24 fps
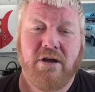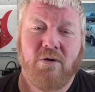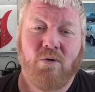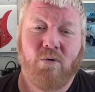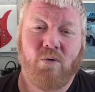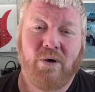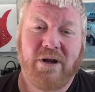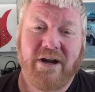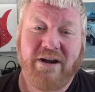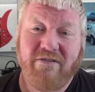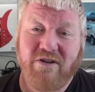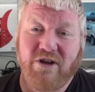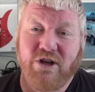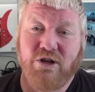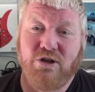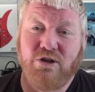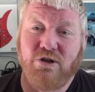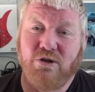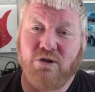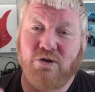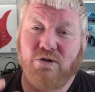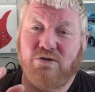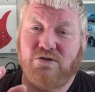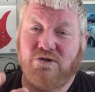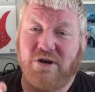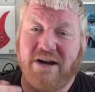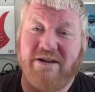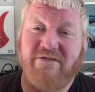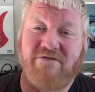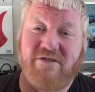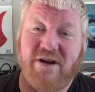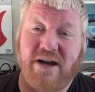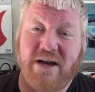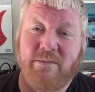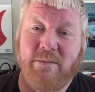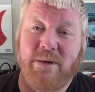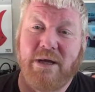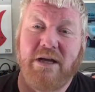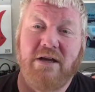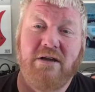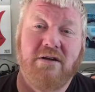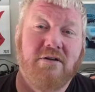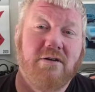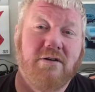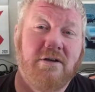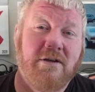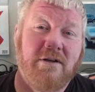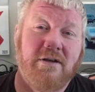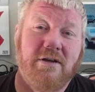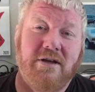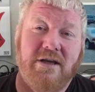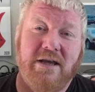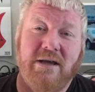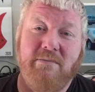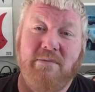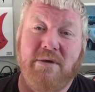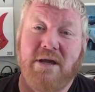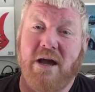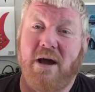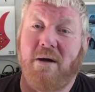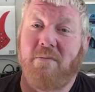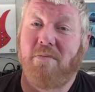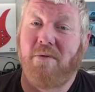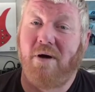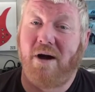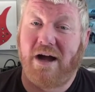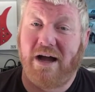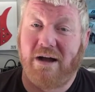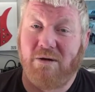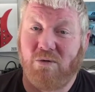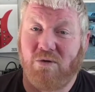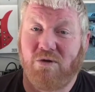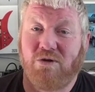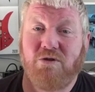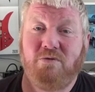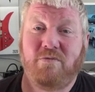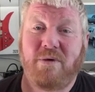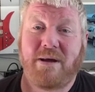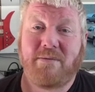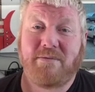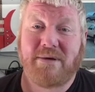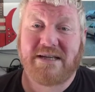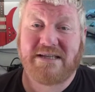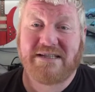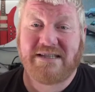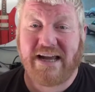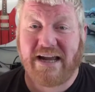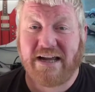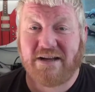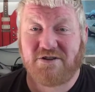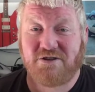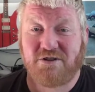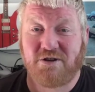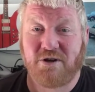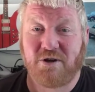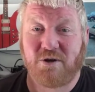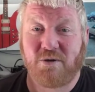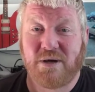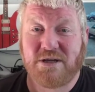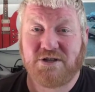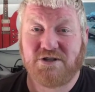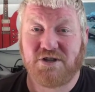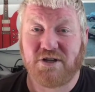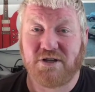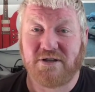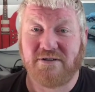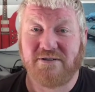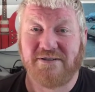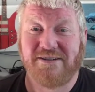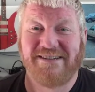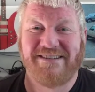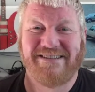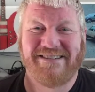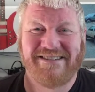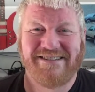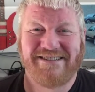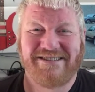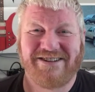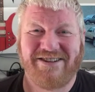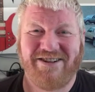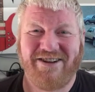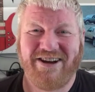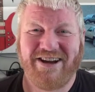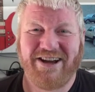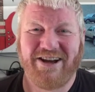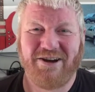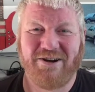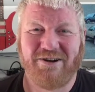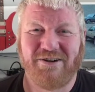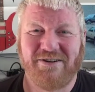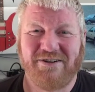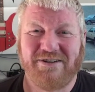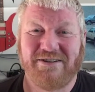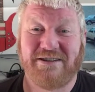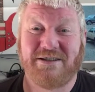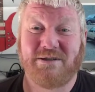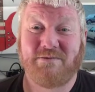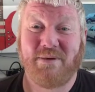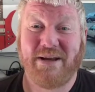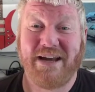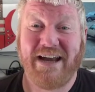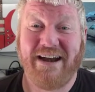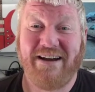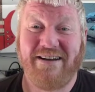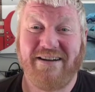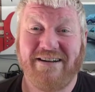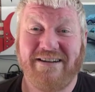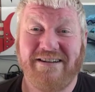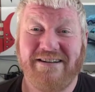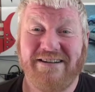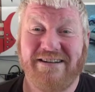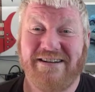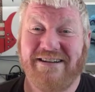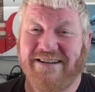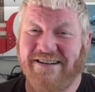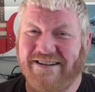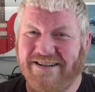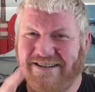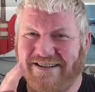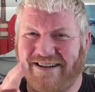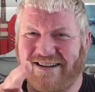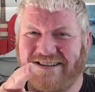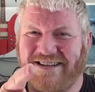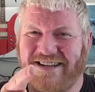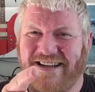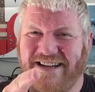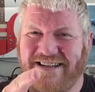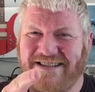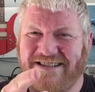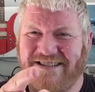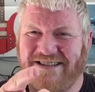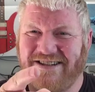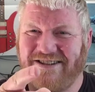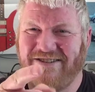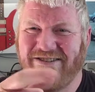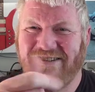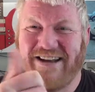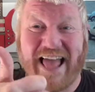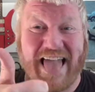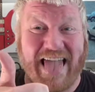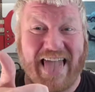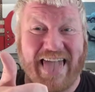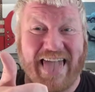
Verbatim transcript: Whatever you do, try to find me, hit me up. I will do my best to answer your question. So there you go. This has been Aaron. Talk to you again soon